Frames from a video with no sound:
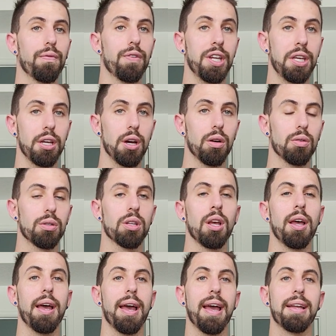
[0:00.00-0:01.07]
videos
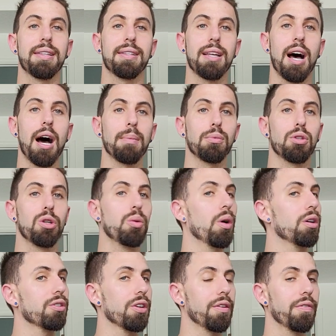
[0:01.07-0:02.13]
and top
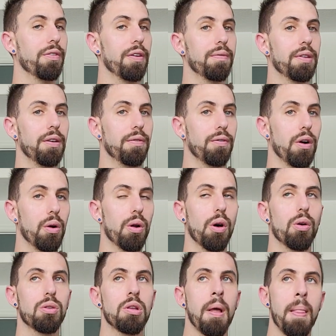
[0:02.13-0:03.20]
250
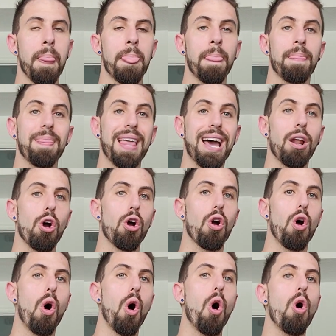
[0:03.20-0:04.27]
photos that
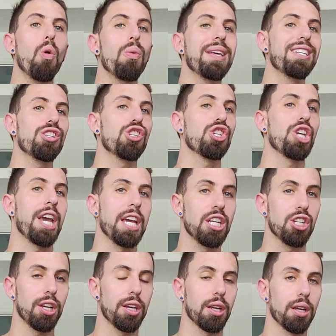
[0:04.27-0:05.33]
are always
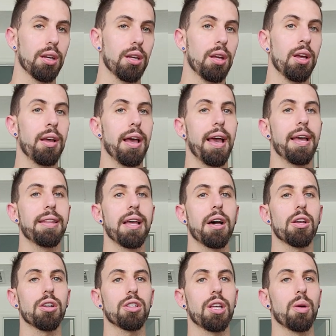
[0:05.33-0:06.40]
changing. And
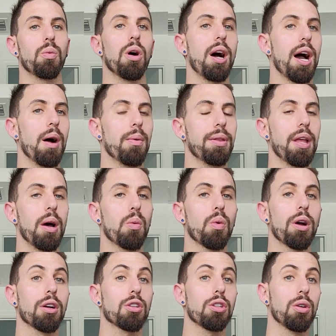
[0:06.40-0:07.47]
now you're saying, well, how would that
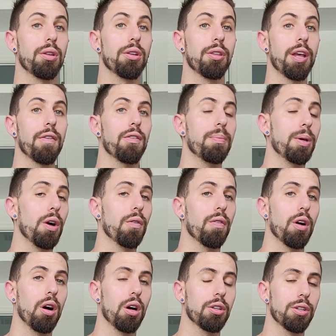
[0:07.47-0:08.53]
work? So there'll never be
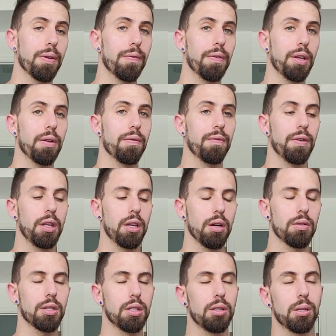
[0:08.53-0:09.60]
over 100
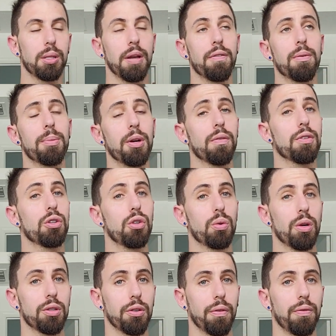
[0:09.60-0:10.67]
videos and there'll never be over
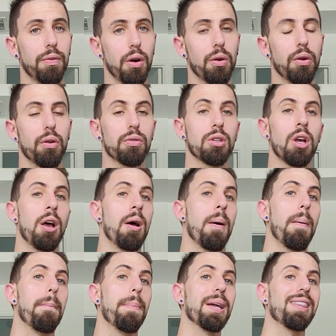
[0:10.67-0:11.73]
200 photos.
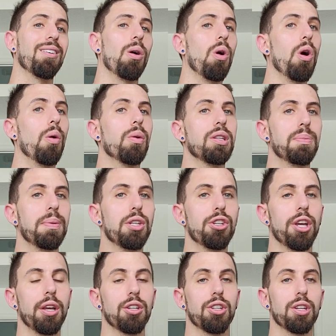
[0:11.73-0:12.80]
But they'll always be
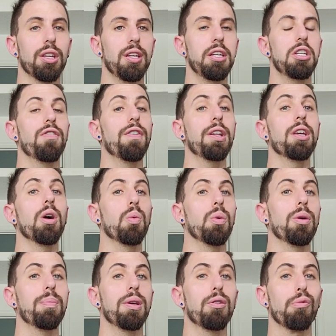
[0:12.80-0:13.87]
changing. Each video
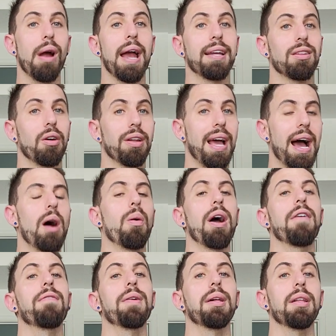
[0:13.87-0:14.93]
will be ranked on how
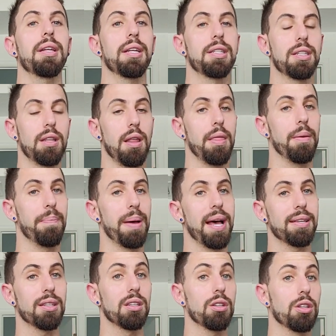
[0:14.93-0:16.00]
I feel it is the
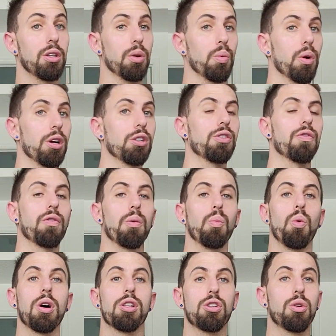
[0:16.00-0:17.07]
best to the worst
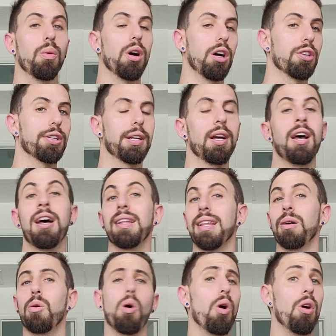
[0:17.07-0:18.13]
from 1 to 100.
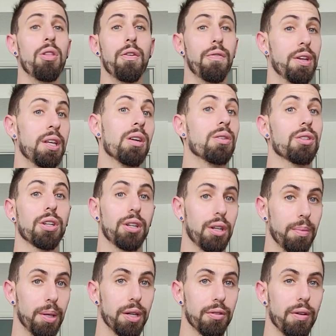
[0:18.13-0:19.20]
Now, all the videos are going
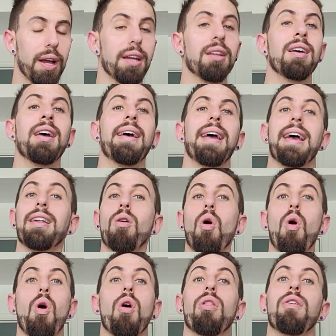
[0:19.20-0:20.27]
to be great. And
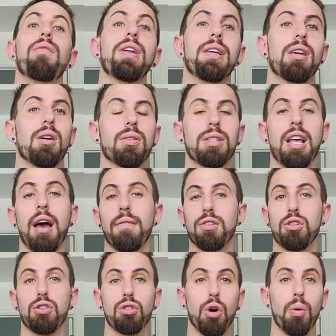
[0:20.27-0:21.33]
all the videos have
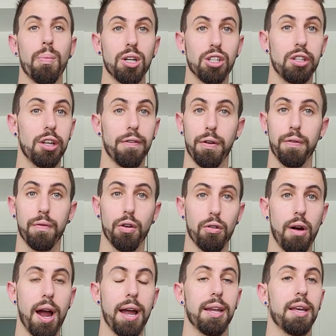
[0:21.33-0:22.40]
so much different
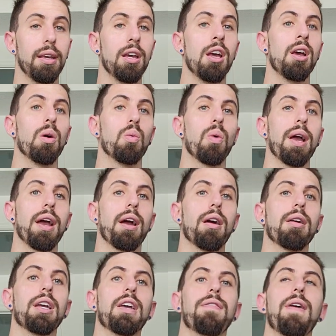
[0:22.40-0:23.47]
variety
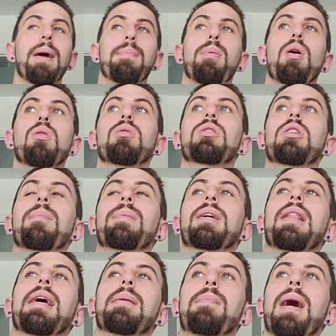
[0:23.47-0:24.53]
where if I post
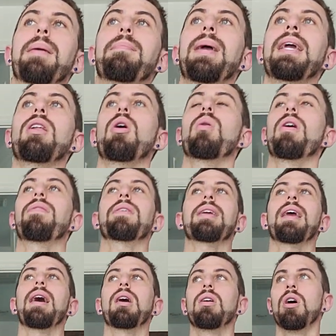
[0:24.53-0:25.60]
something like my main OF
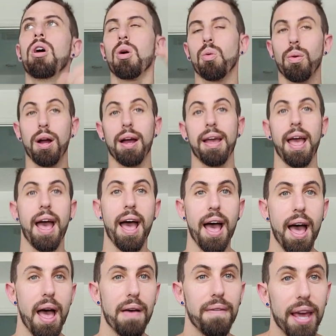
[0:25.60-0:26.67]
account where I
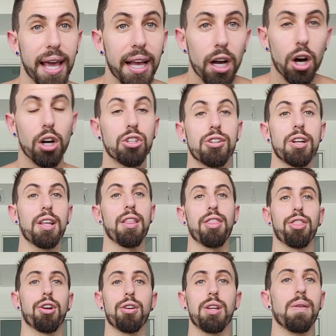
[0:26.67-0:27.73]
had 830
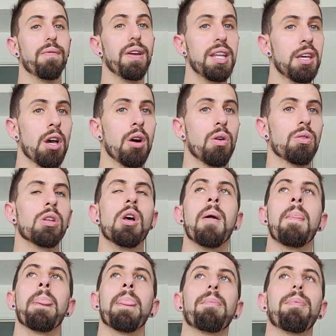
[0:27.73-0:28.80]
videos,
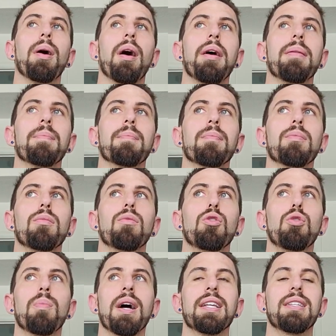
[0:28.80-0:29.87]
but
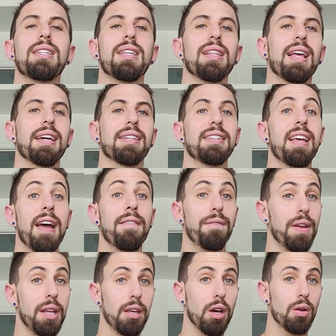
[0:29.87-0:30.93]
you might see like 10
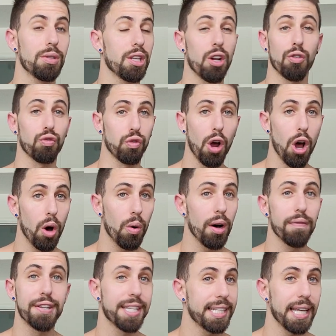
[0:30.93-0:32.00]
videos in a row
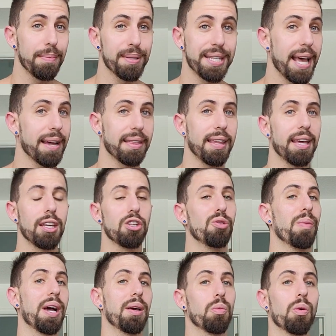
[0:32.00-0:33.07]
of the same exact thing. And you
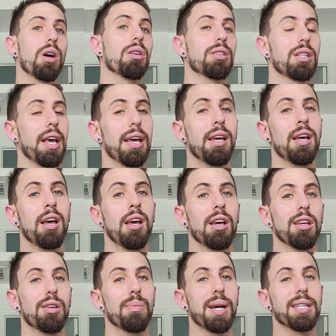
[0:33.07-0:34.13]
might
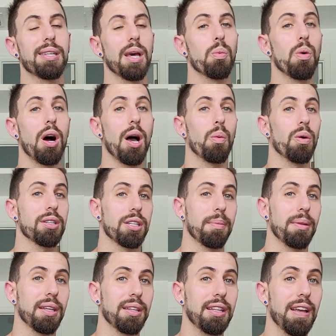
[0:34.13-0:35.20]
say, well, I want
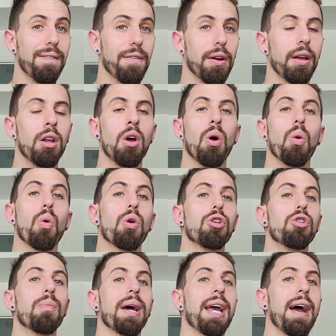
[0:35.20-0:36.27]
something different. Or
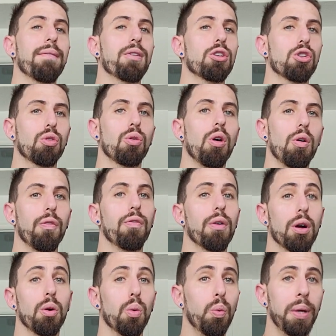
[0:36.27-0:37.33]
you might have to scroll
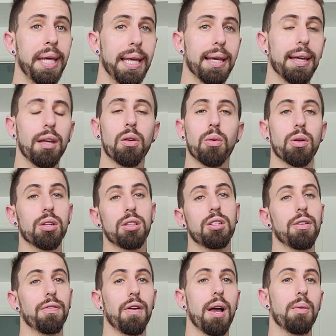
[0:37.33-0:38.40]
for a week in order
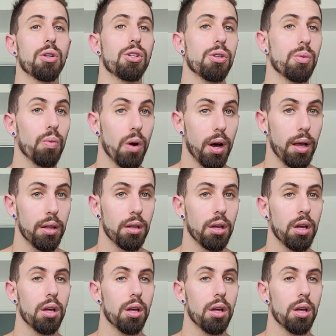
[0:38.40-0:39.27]
to find what you want.